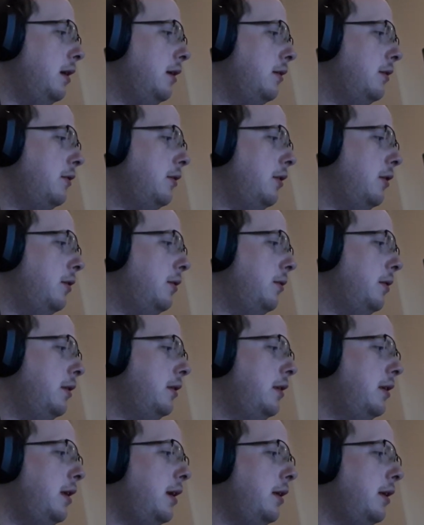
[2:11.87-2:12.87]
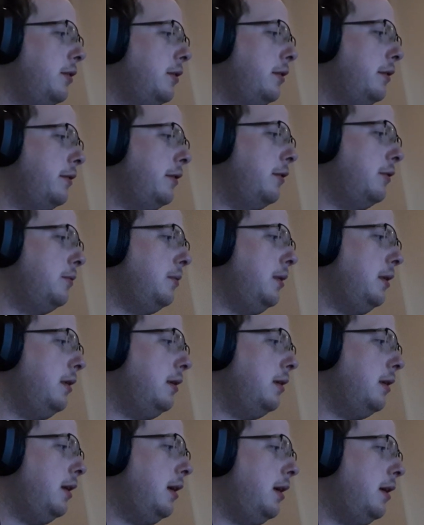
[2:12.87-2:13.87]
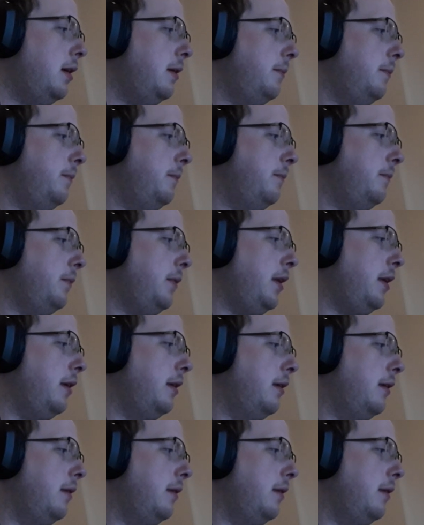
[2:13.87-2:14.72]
yeah. So what did I learn this week? I